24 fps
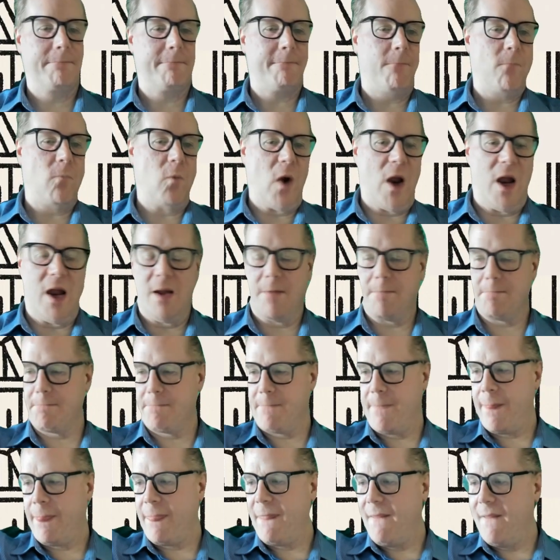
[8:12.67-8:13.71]
where
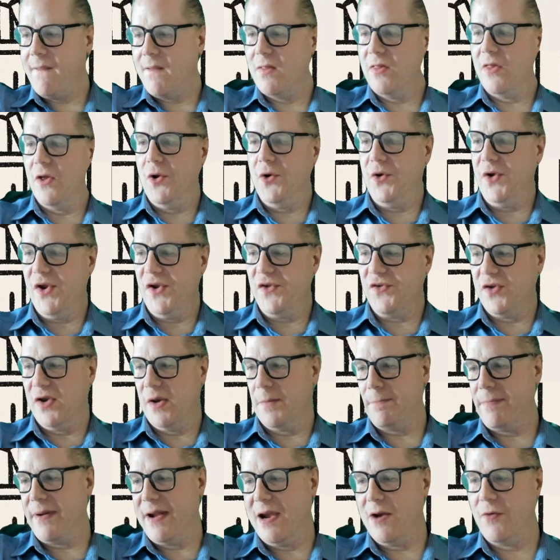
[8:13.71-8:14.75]
there is an
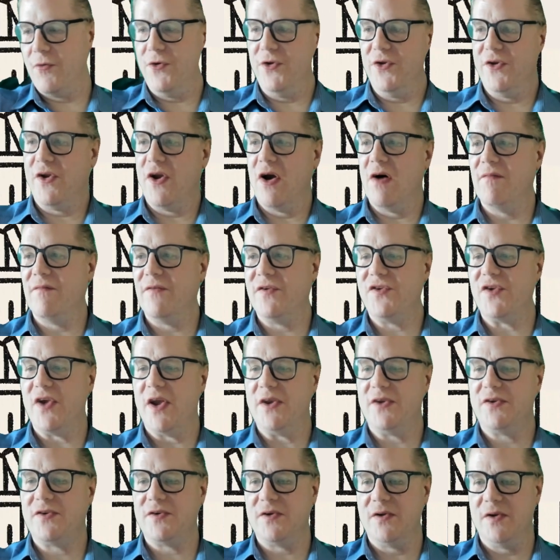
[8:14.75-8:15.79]
apparent
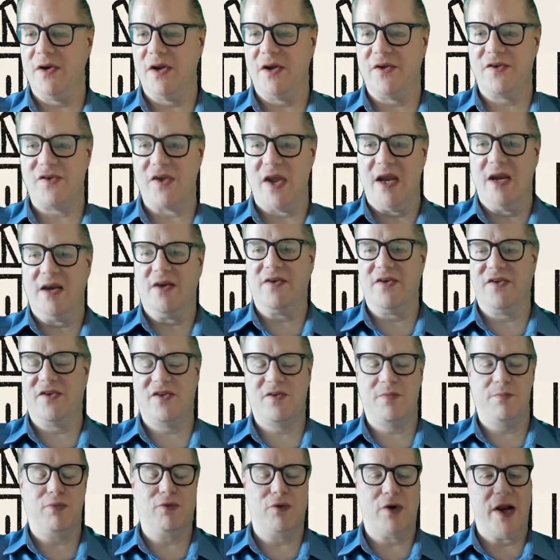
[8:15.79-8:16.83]
conversation saying to
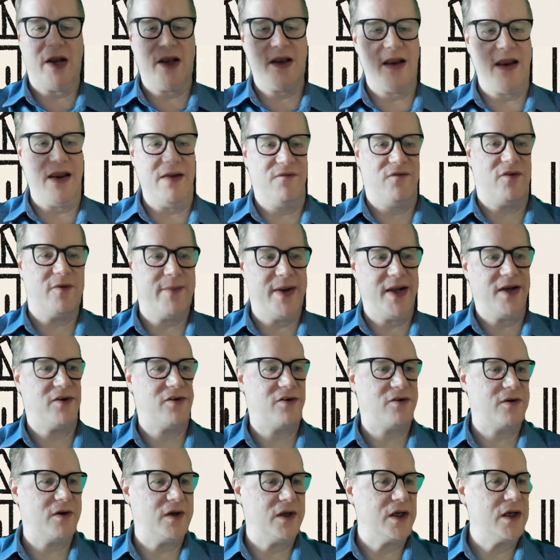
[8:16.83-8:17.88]
spread
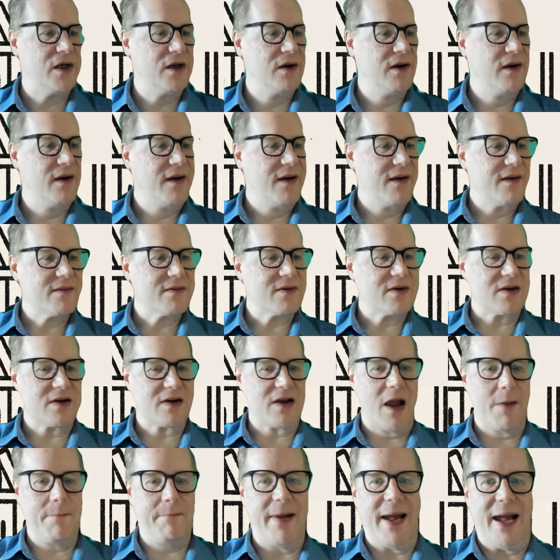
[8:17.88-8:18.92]
information
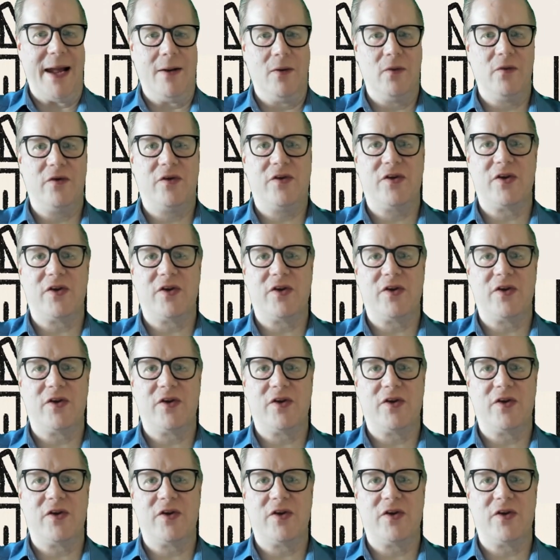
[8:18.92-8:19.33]
about